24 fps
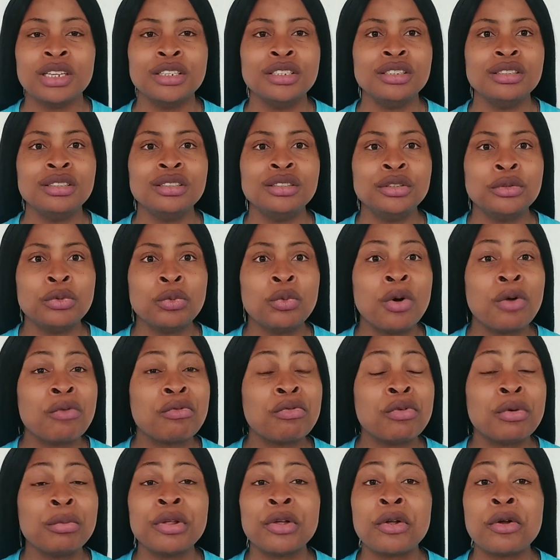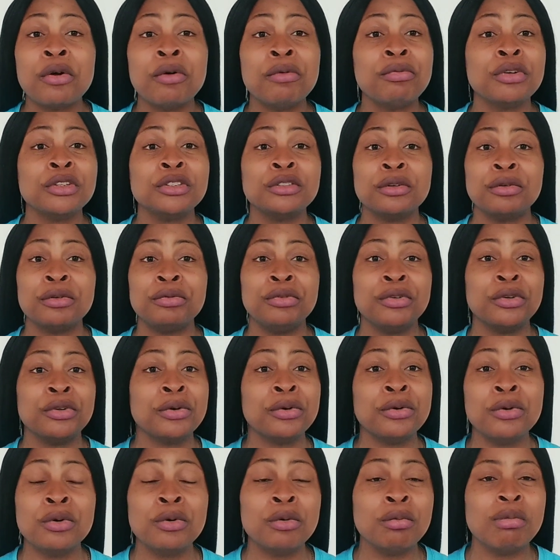you work from the comfort of your
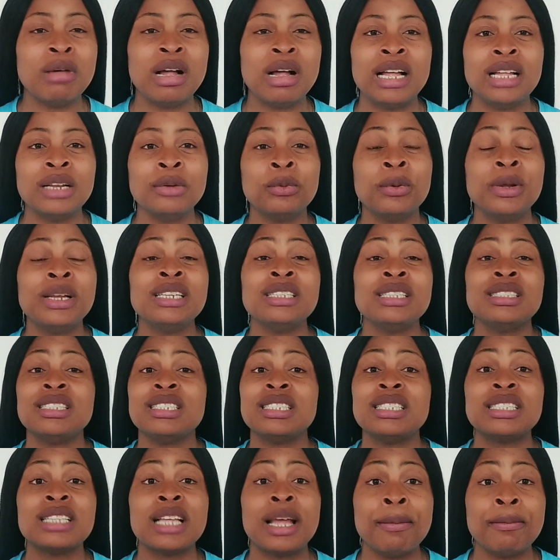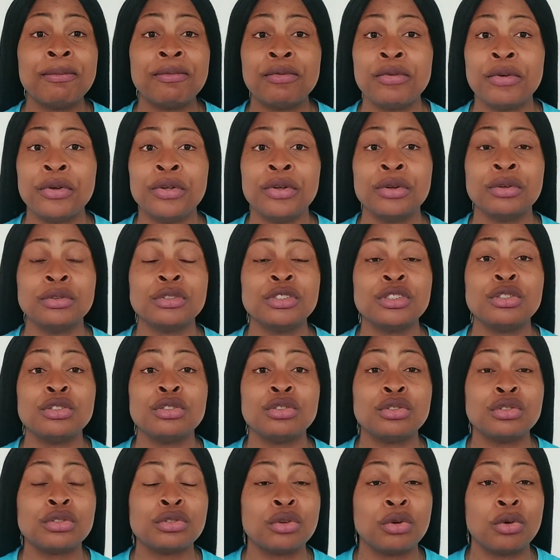home, and when it is time for your
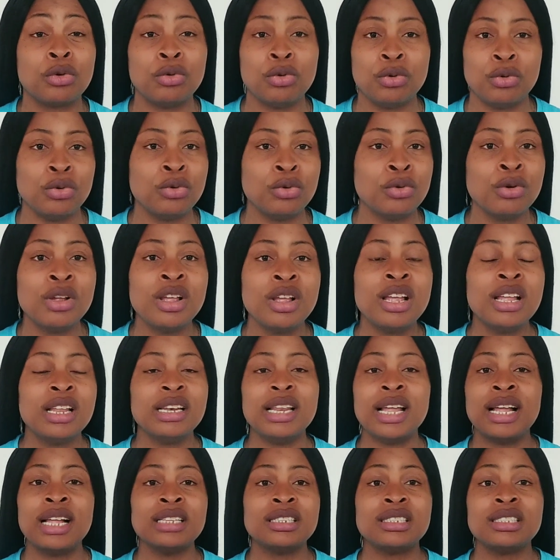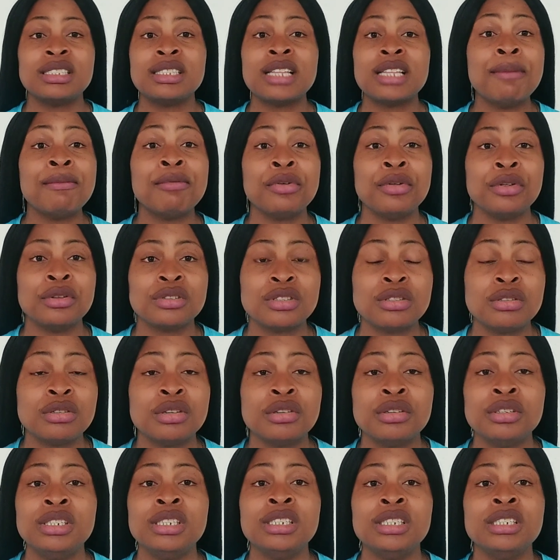school, that's time for your
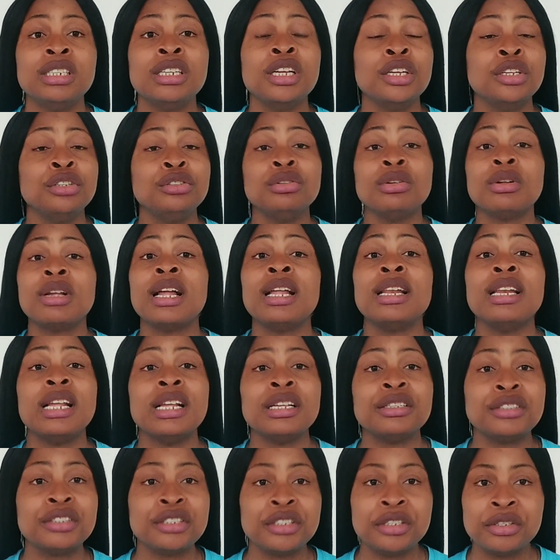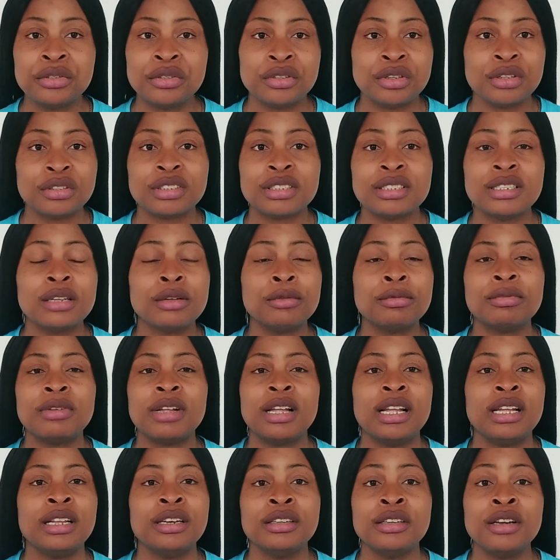study, you can excuse yourself
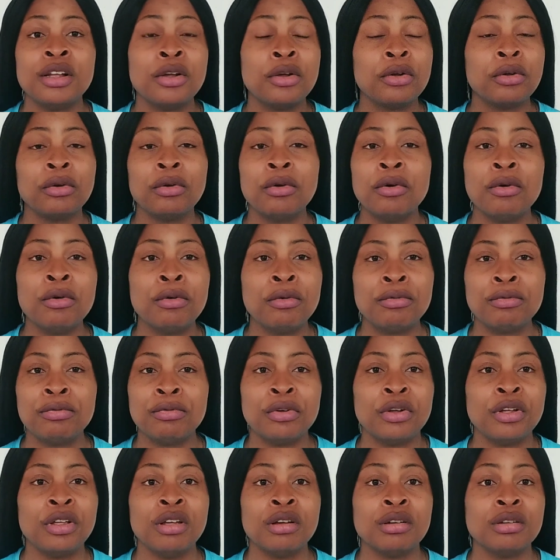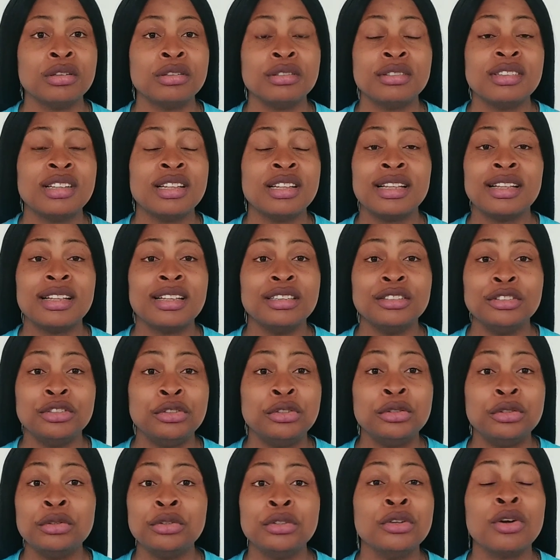and go for your, do
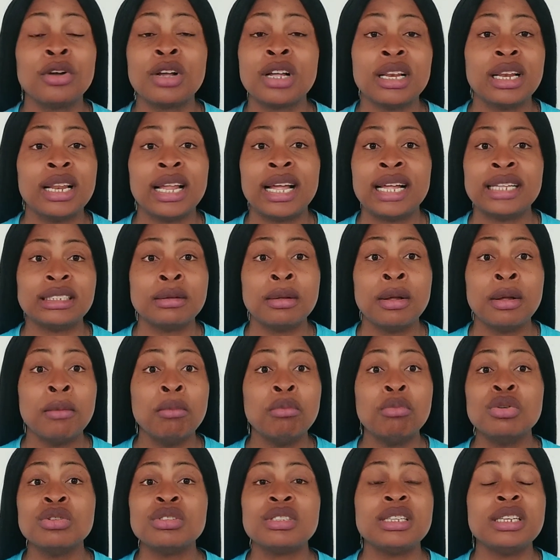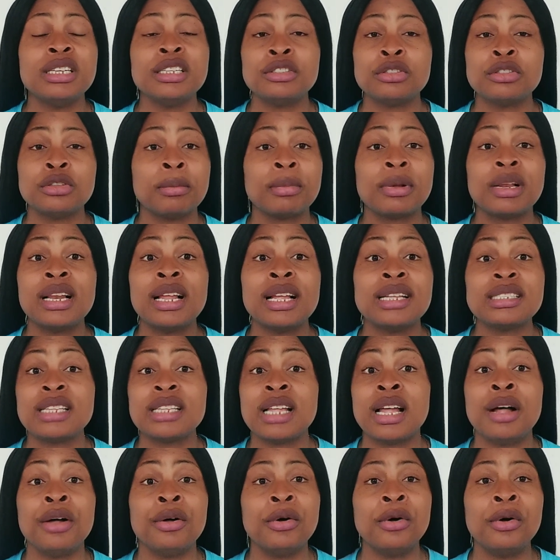your class. Mostly some classes are
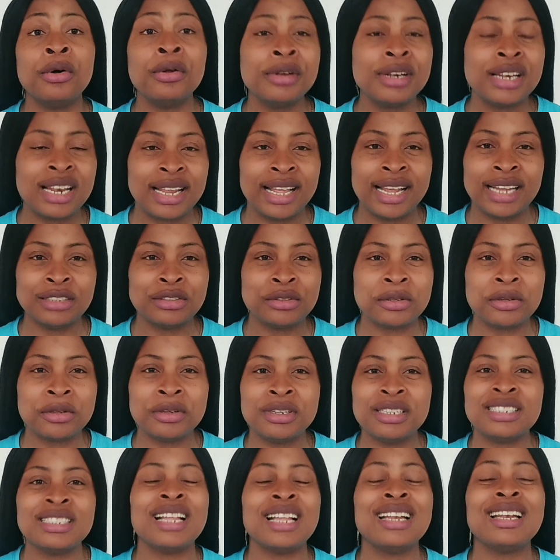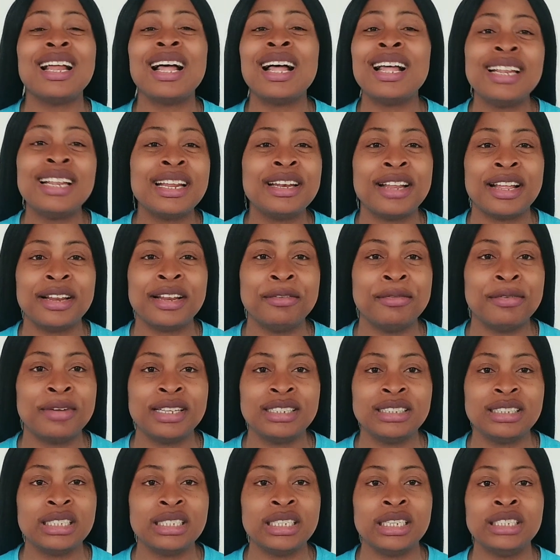online, so it's an added
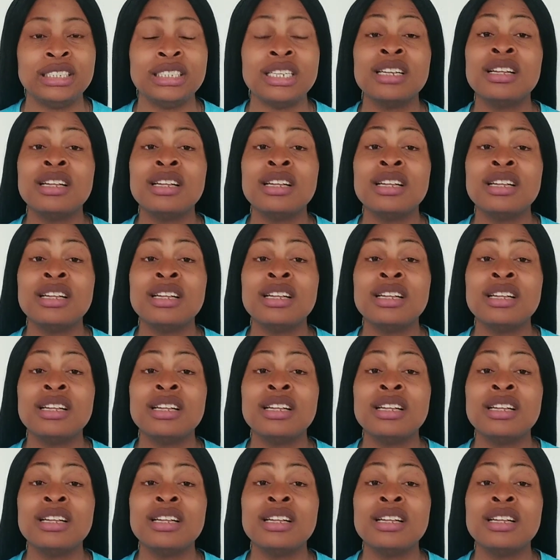advantage.